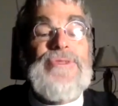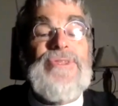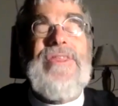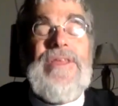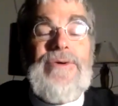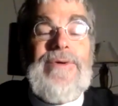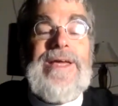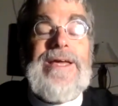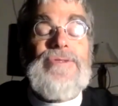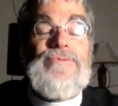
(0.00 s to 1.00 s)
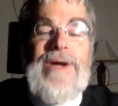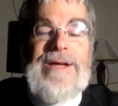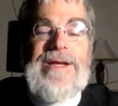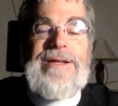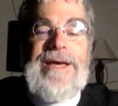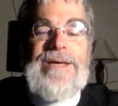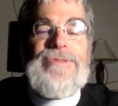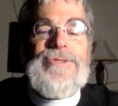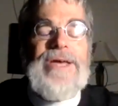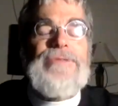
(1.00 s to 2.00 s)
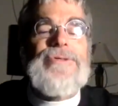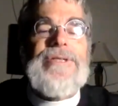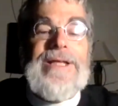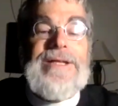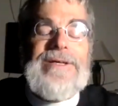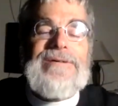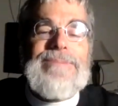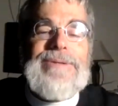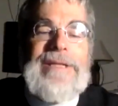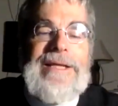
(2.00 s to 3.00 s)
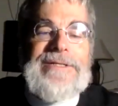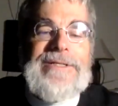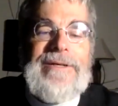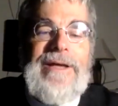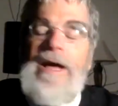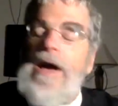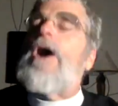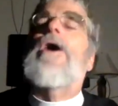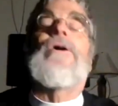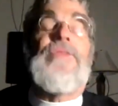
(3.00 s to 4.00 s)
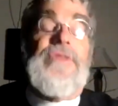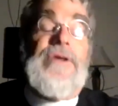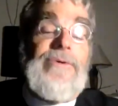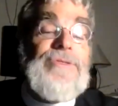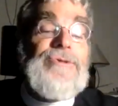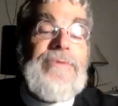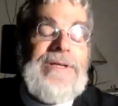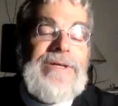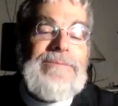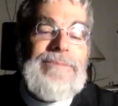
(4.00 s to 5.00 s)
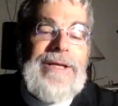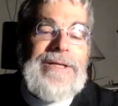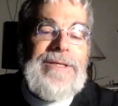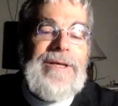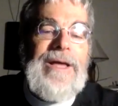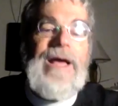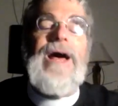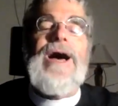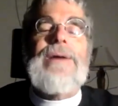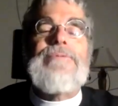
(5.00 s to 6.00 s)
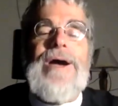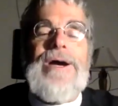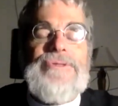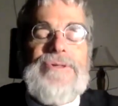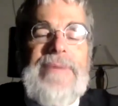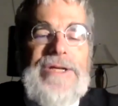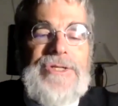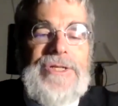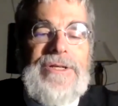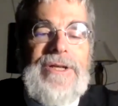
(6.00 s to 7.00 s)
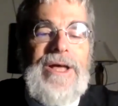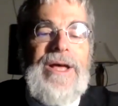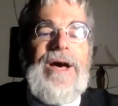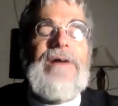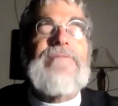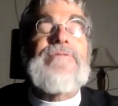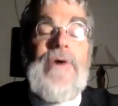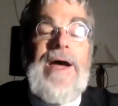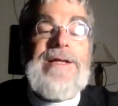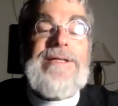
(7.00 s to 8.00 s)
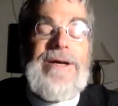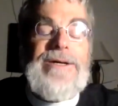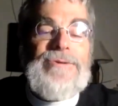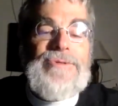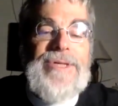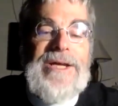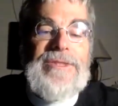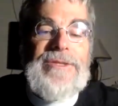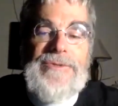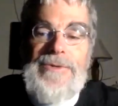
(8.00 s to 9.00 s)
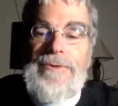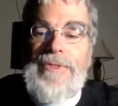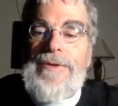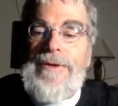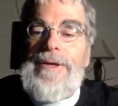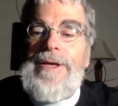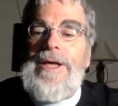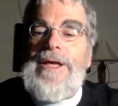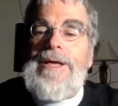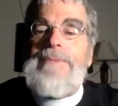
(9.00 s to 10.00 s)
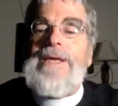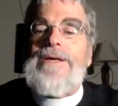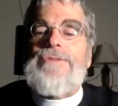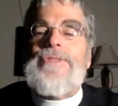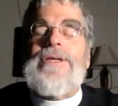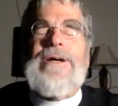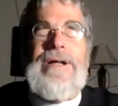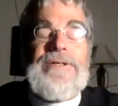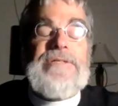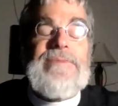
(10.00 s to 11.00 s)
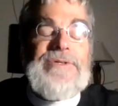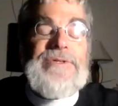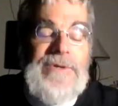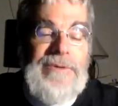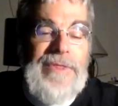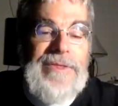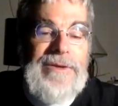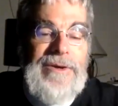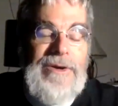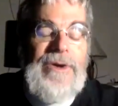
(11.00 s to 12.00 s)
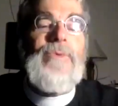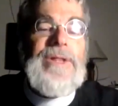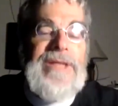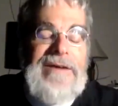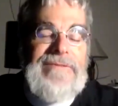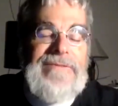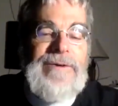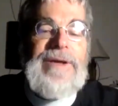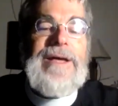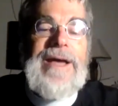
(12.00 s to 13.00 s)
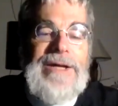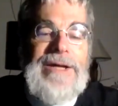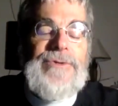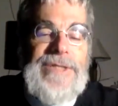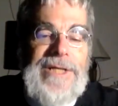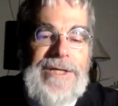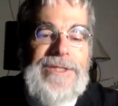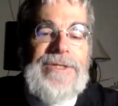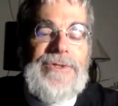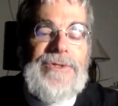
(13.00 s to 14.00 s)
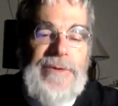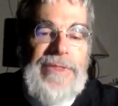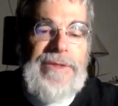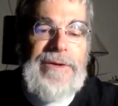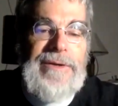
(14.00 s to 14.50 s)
the theory is recognized as an incomplete, all theories are incomplete, approximation of trying to understand the truth, because the ultimate truth will never contradict truth.